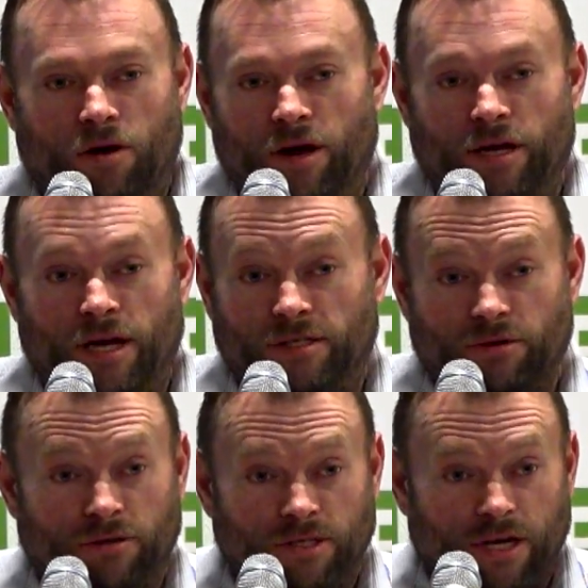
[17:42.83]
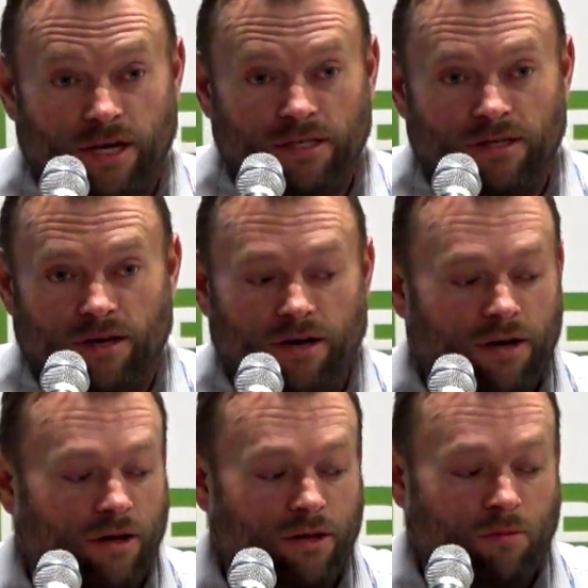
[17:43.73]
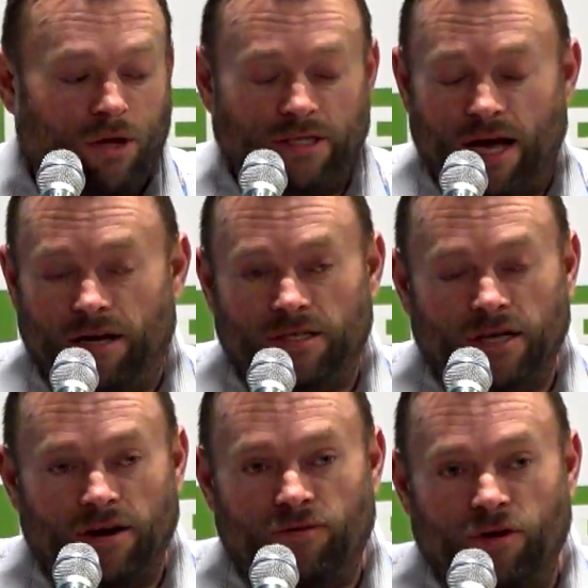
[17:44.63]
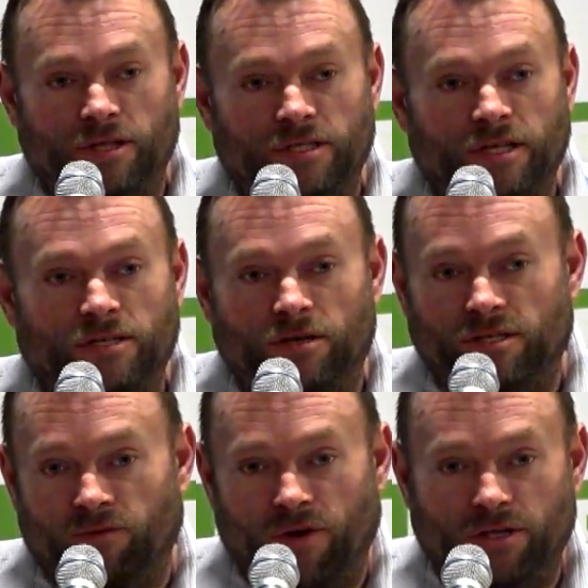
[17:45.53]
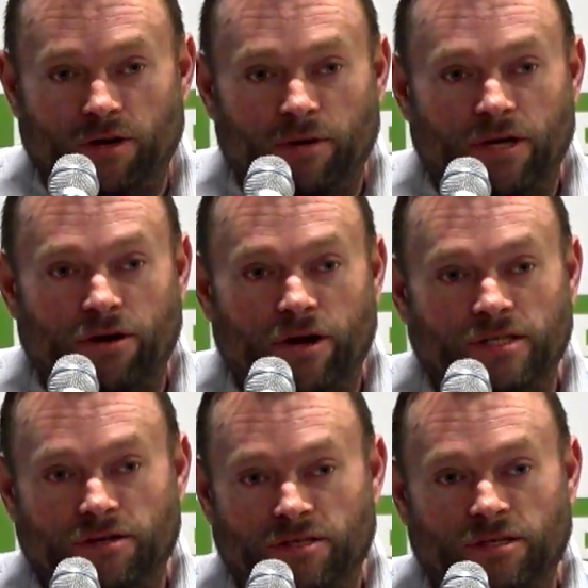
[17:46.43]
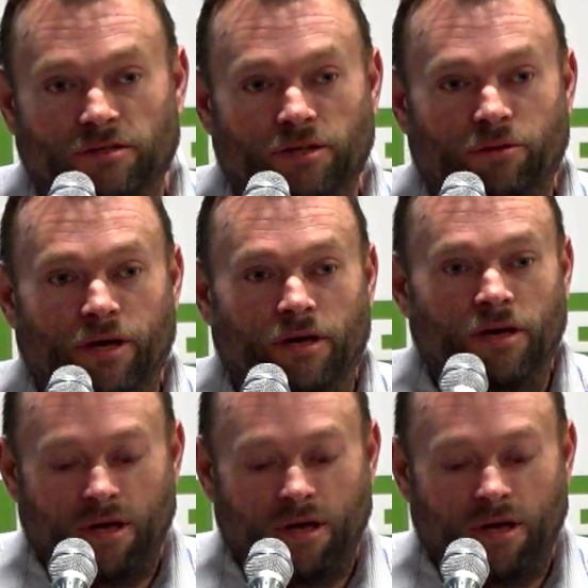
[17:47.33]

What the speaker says: industrial sites on the Montana side, for instance, on some of our tributaries, they're still doing